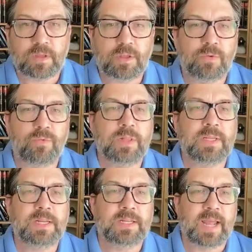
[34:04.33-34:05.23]
You'd
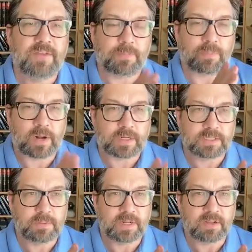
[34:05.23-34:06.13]
really need to have a
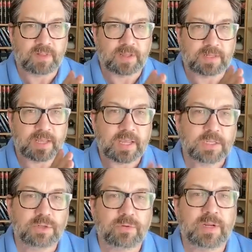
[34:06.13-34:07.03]
proximity of like the
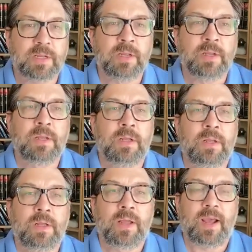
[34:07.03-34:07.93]
injury
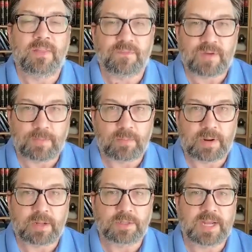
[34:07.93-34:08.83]
and the
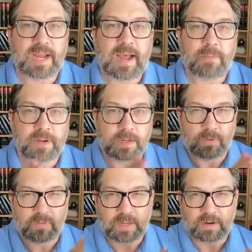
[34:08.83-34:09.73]
fibromyalgia happening
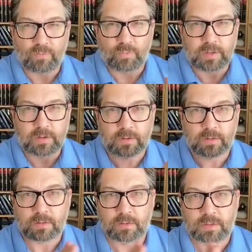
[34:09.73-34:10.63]
within a
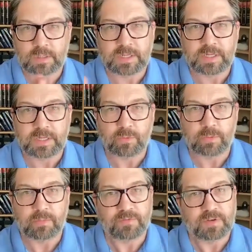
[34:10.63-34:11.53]
real
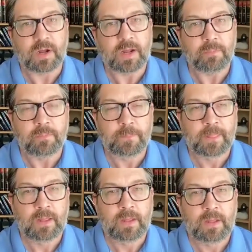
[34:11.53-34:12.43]
continuum of time,
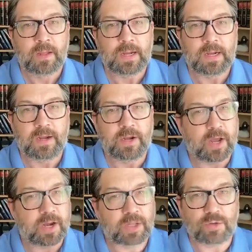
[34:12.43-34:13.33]

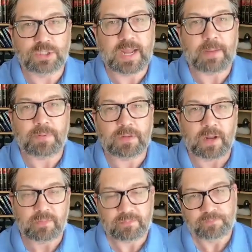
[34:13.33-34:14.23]
not a huge gap of
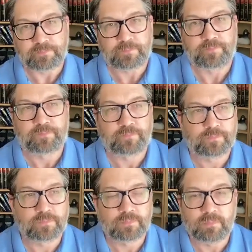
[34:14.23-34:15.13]
time.
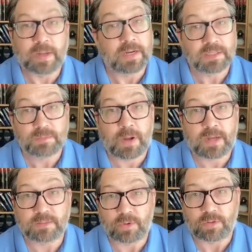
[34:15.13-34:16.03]
But it is
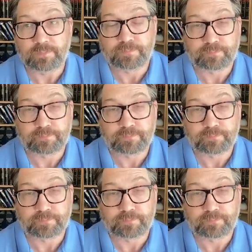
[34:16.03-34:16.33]
possible.